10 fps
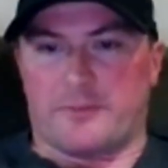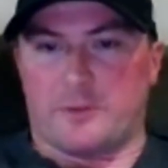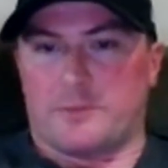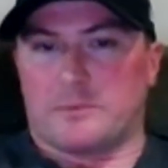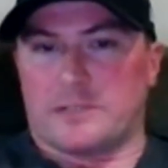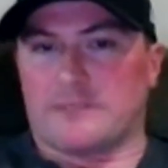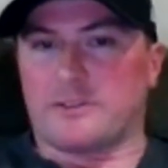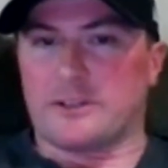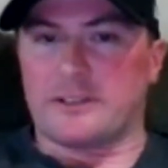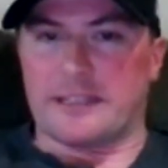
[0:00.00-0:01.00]
few people I've
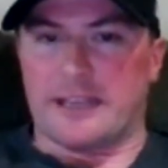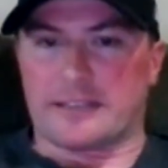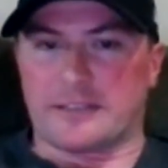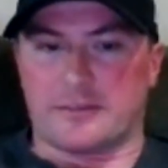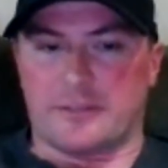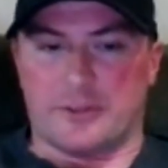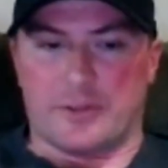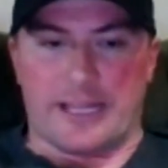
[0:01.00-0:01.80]
heard that actually, you know,